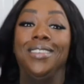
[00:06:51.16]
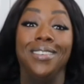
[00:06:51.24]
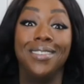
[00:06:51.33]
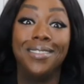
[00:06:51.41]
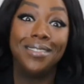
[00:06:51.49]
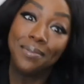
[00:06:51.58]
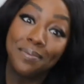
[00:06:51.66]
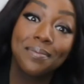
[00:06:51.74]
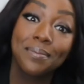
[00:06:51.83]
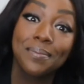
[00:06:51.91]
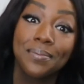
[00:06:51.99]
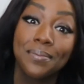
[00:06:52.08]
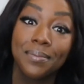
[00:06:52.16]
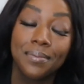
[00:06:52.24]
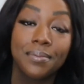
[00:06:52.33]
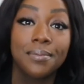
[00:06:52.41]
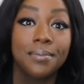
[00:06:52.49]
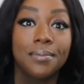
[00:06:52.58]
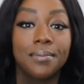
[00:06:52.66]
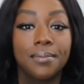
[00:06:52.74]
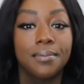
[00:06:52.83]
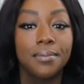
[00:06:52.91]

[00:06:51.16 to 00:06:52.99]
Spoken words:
(silence)